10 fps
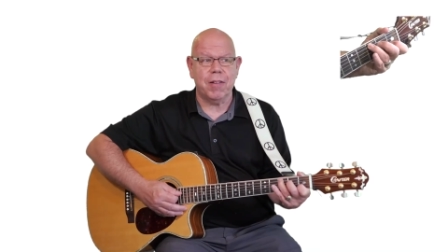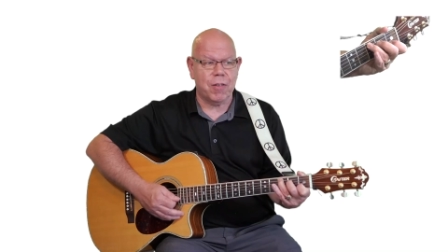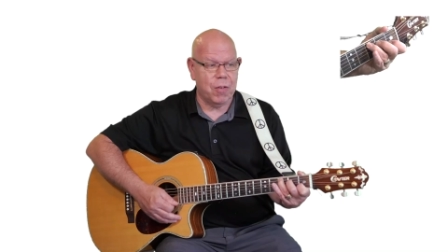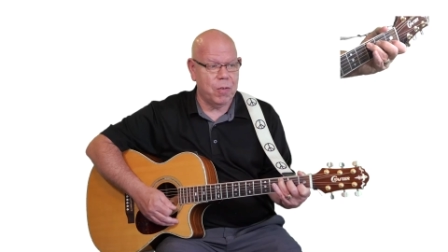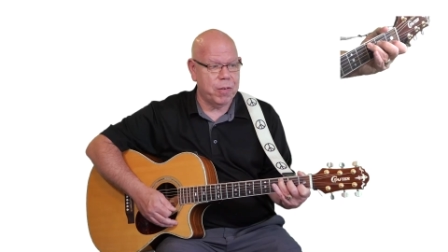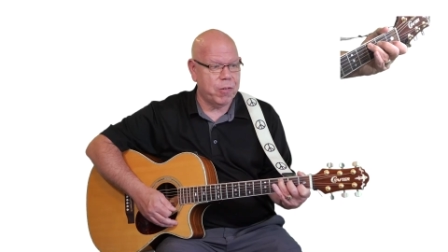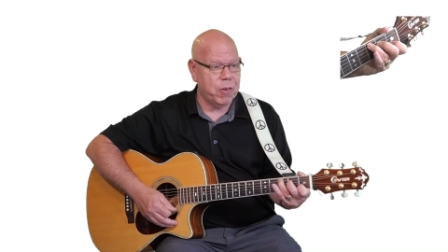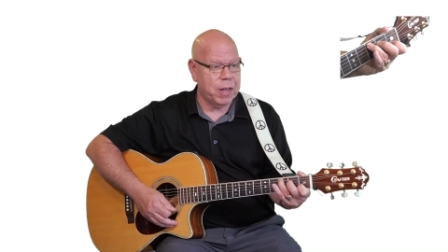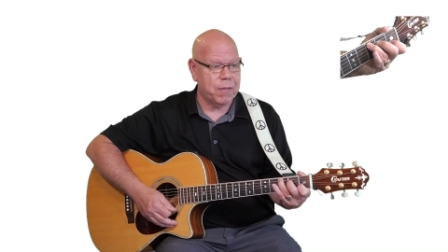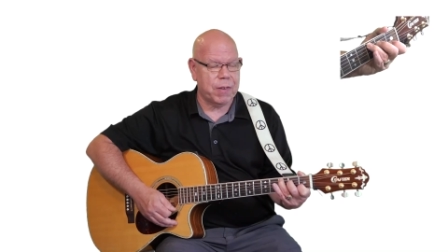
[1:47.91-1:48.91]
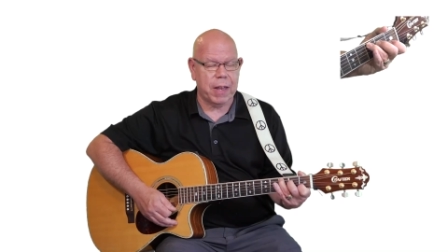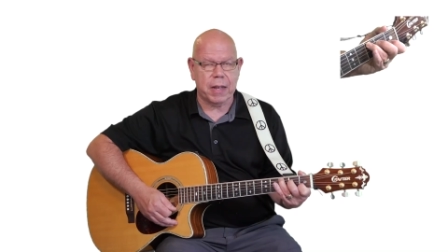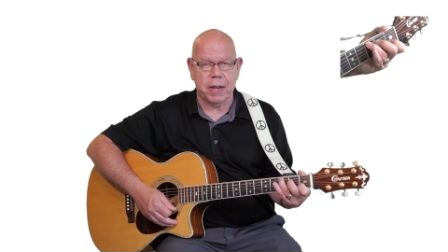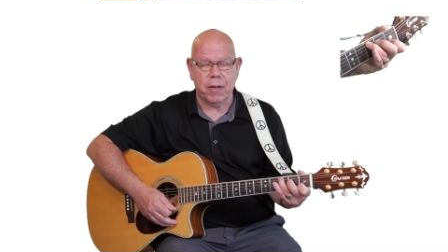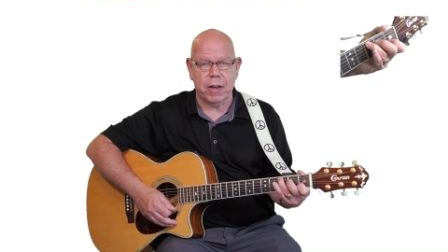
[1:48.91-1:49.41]
So a whole string of
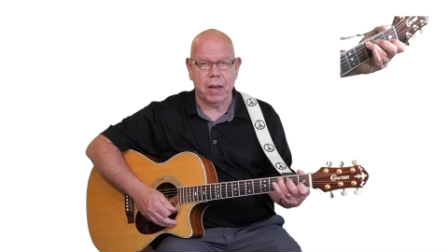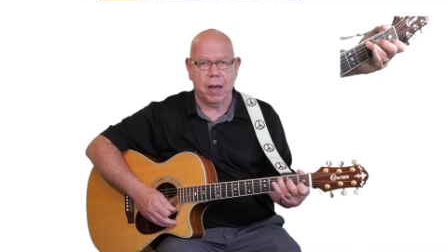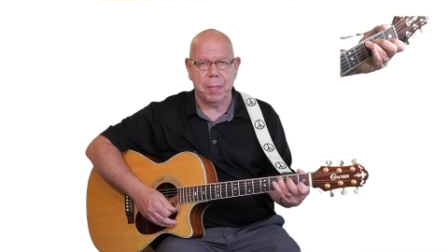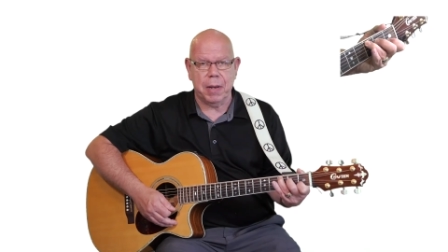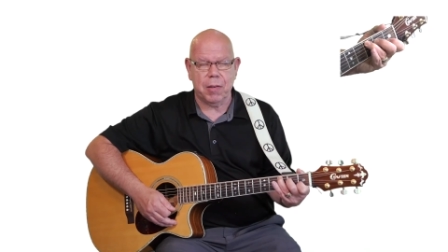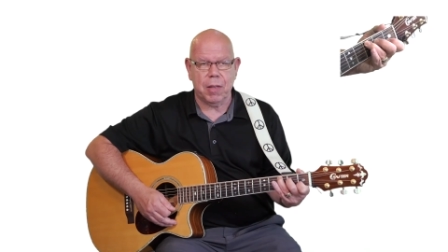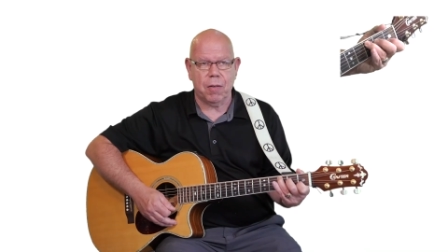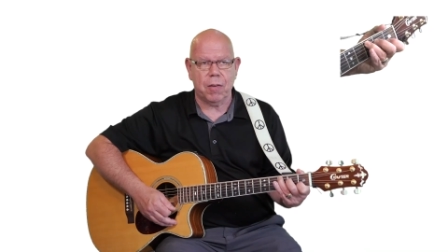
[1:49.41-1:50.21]
secondary dominants there.